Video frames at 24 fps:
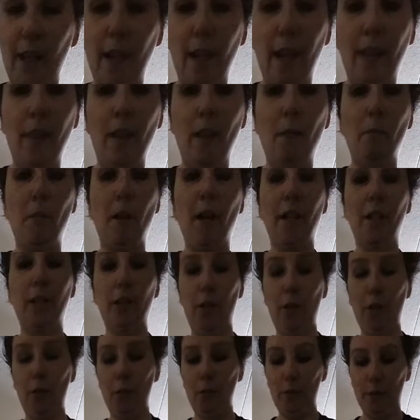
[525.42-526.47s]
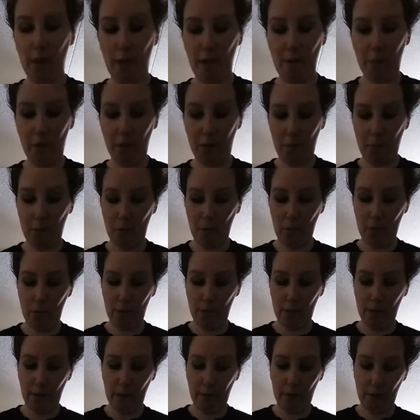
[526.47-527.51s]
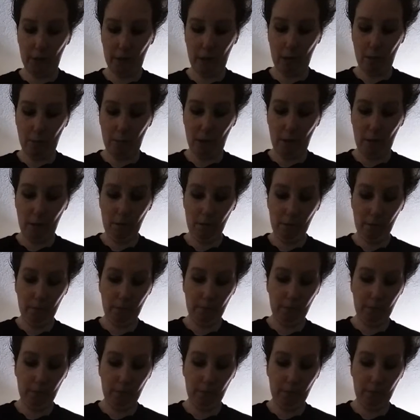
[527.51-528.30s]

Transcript: and then my 2 tablespoons of cinnamon,